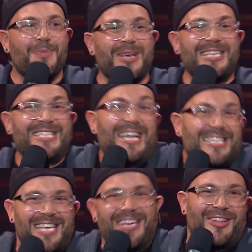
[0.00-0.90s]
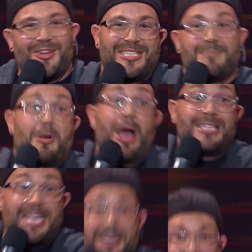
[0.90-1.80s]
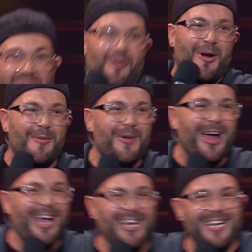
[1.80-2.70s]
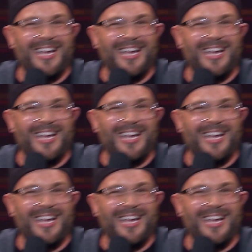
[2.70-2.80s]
Because then it's like a little surprise gift for him, right?